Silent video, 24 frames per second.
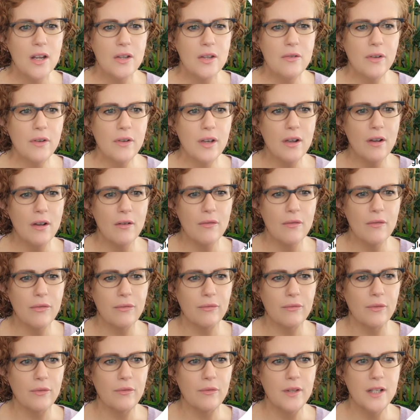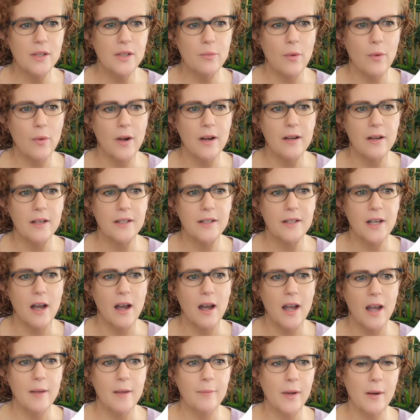You can go through these one at a
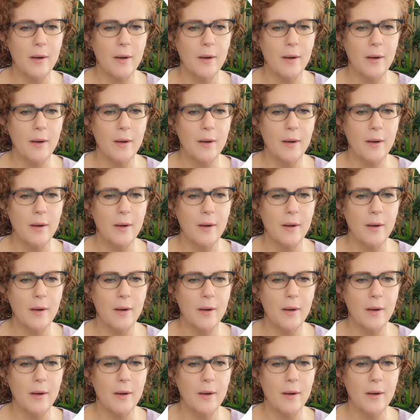time,